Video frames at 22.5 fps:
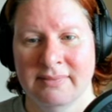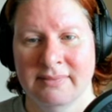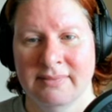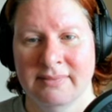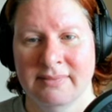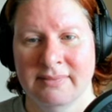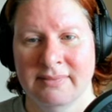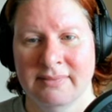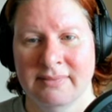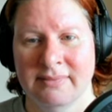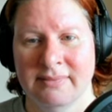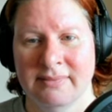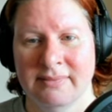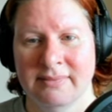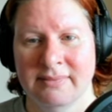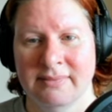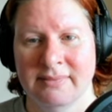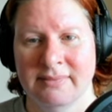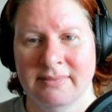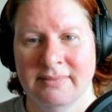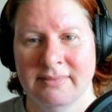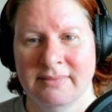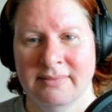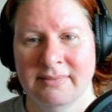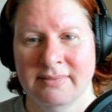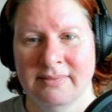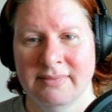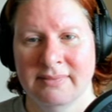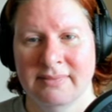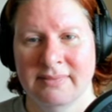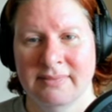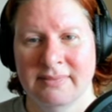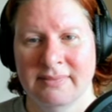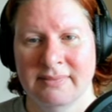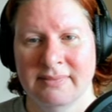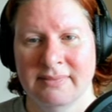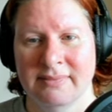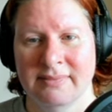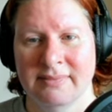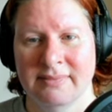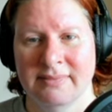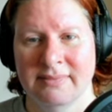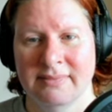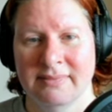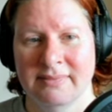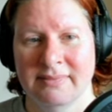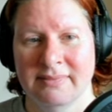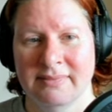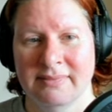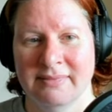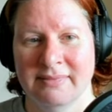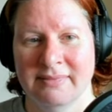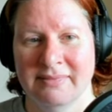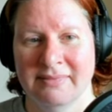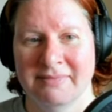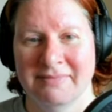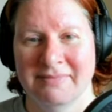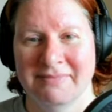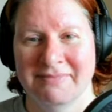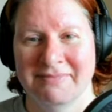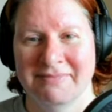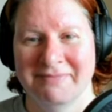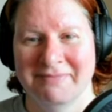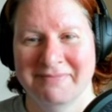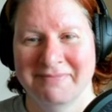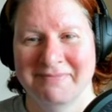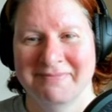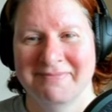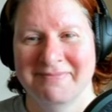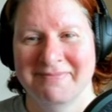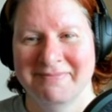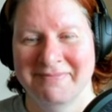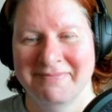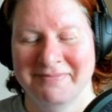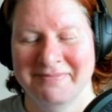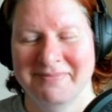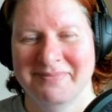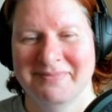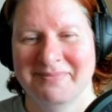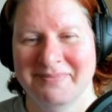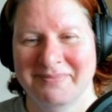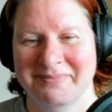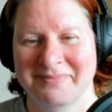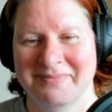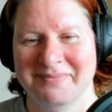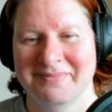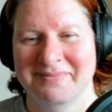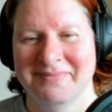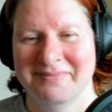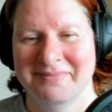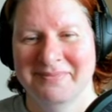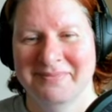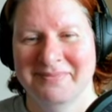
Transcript: This person isn't speaking.